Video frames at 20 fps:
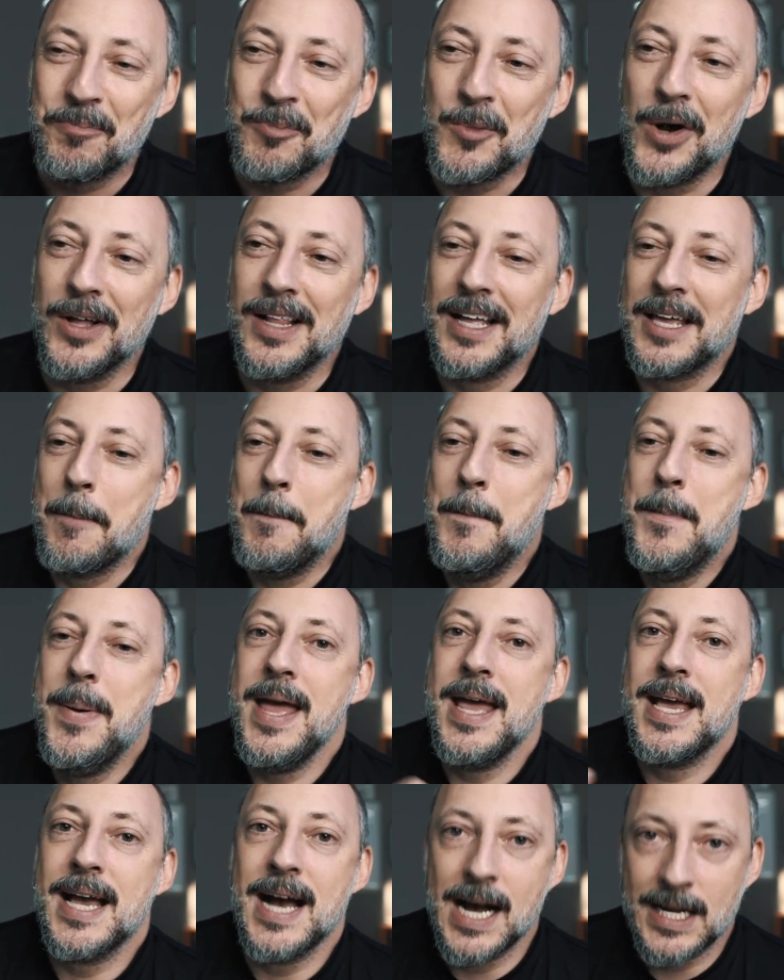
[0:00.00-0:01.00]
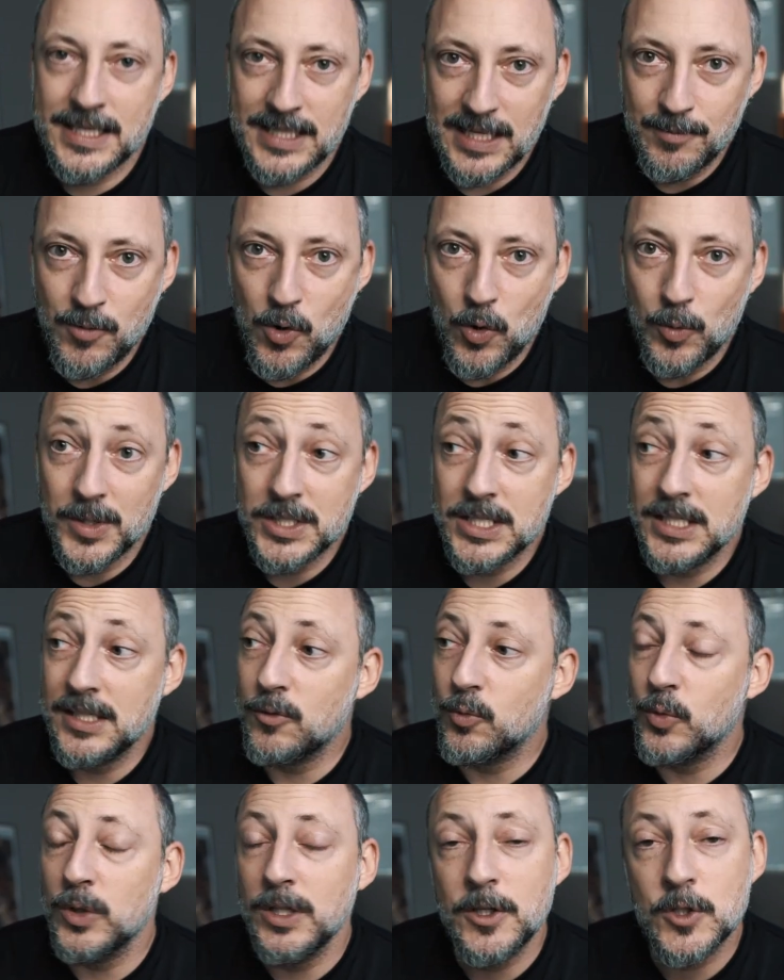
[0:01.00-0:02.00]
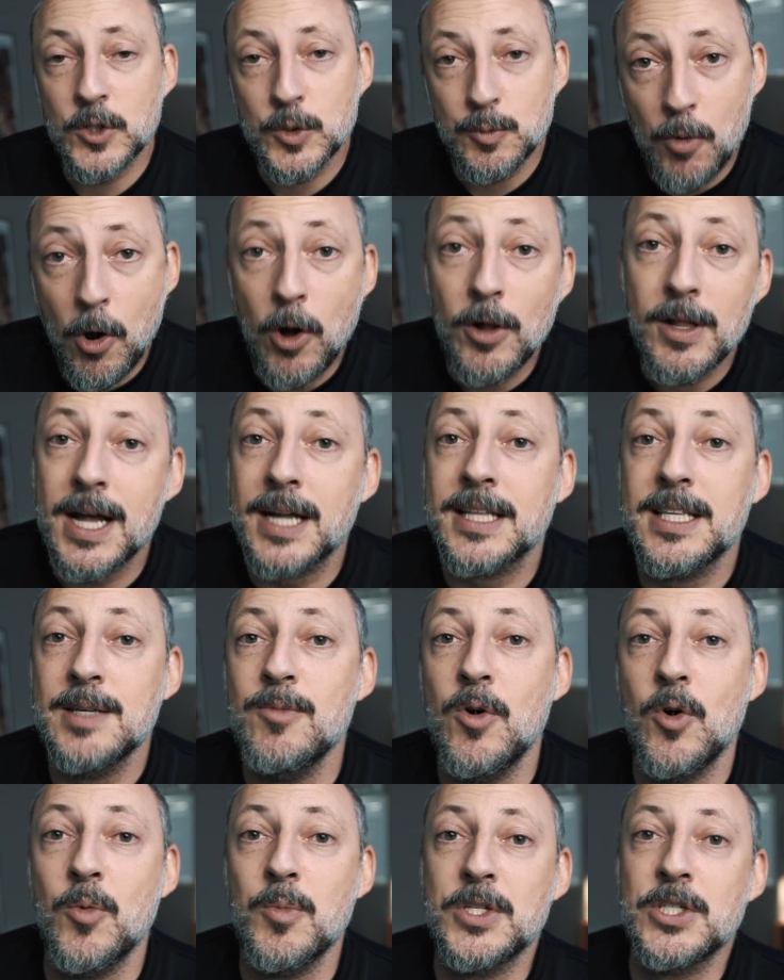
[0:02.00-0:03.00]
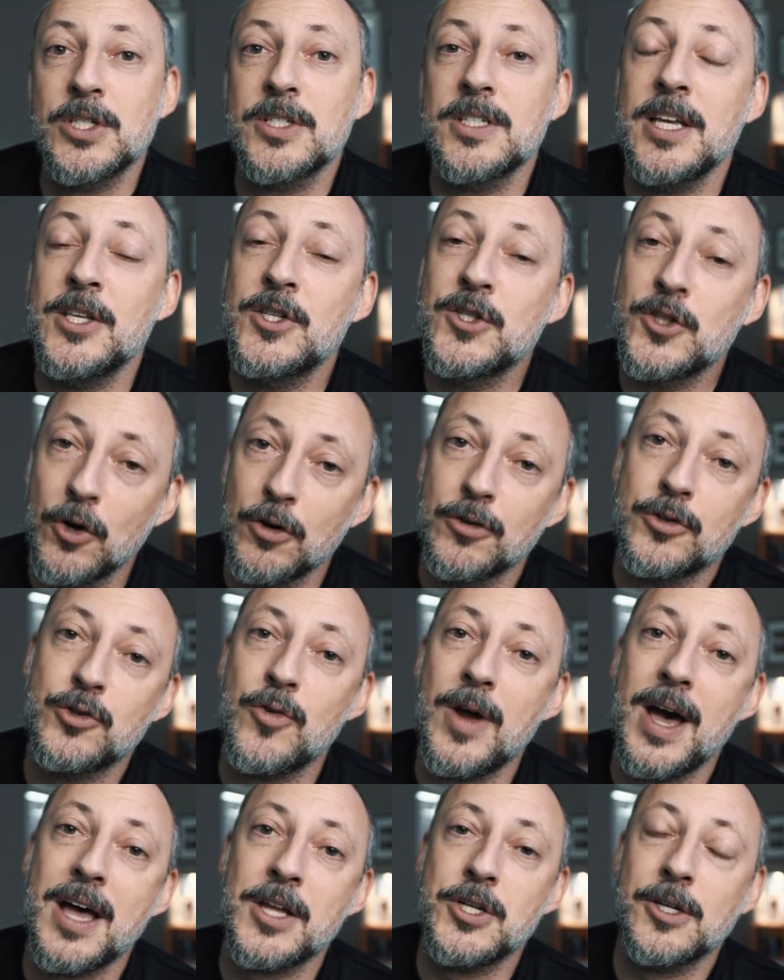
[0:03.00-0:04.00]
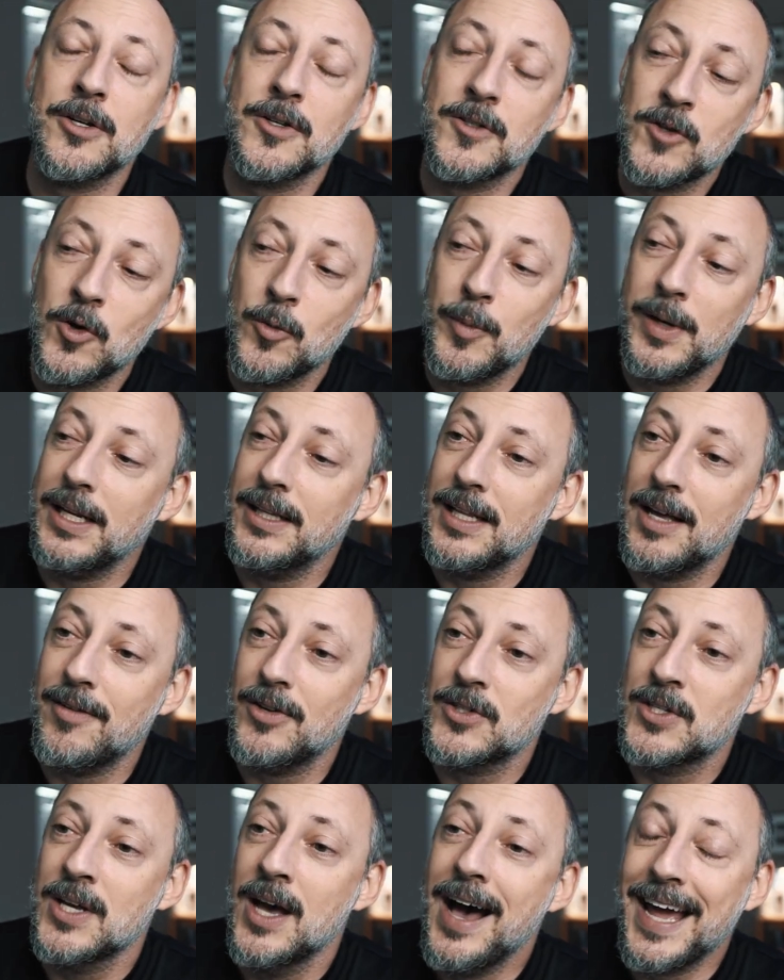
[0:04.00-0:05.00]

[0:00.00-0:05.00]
but like big acting moments and then really small acting moments. Just, it's so tragic on so many levels.